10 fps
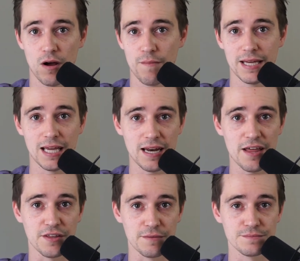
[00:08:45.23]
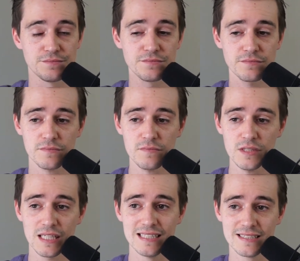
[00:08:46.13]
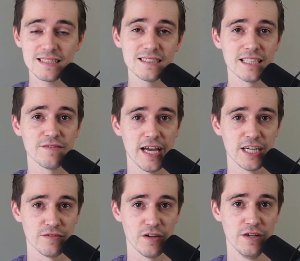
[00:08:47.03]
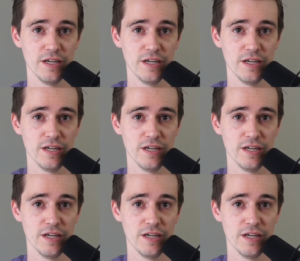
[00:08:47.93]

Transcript: I'm making nothing. Consistency of cash flow.